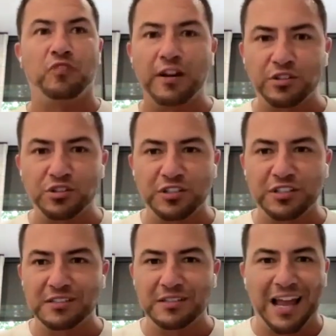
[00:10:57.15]
Rhino
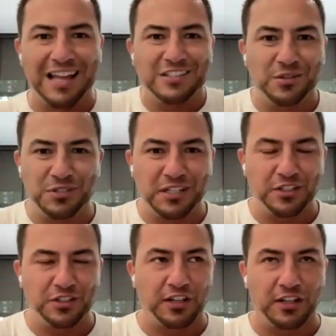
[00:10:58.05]
Street has no
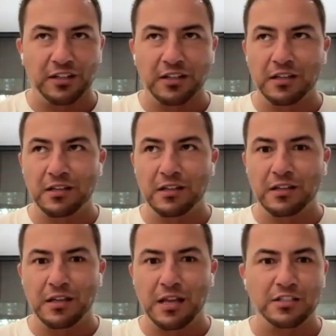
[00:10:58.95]
data tracking,
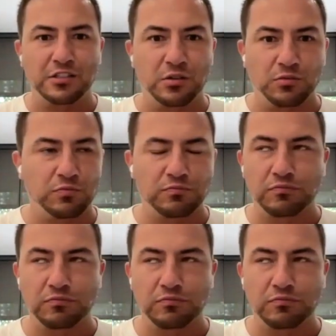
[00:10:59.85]
has no